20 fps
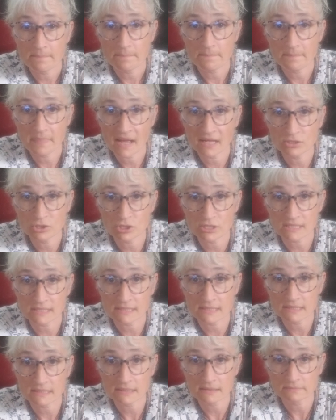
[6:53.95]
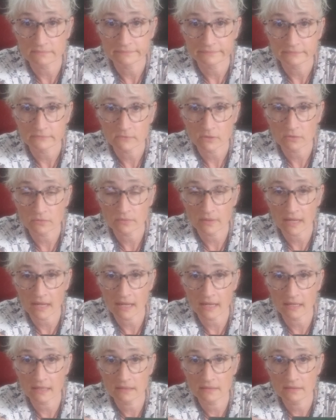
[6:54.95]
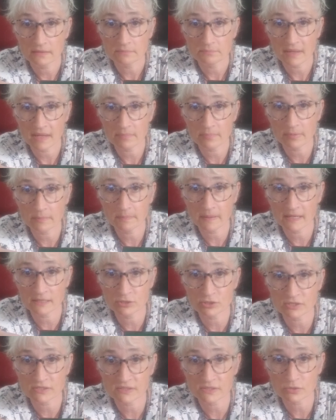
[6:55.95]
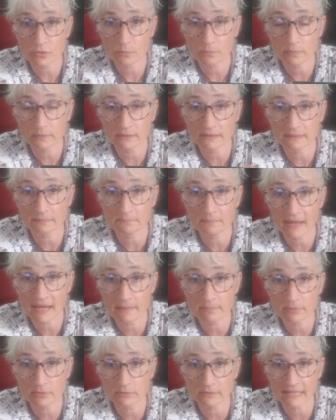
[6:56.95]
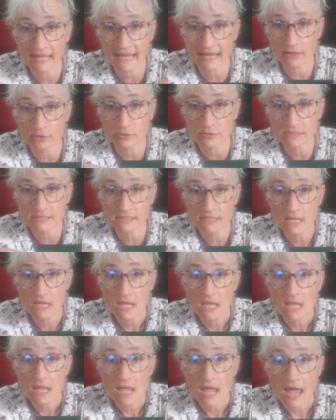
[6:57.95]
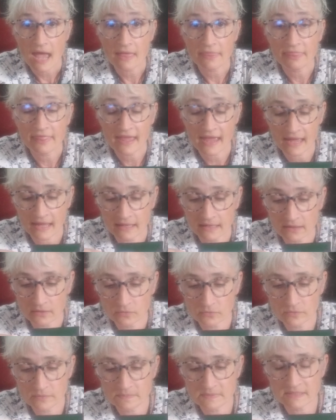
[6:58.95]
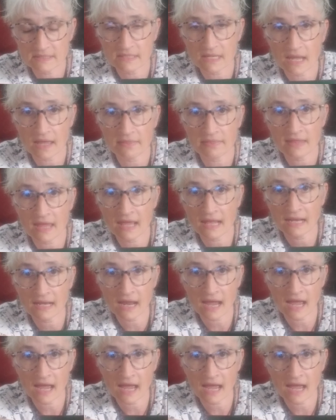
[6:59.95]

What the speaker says: punches, okay, paper punches, so paper layers. And then, and then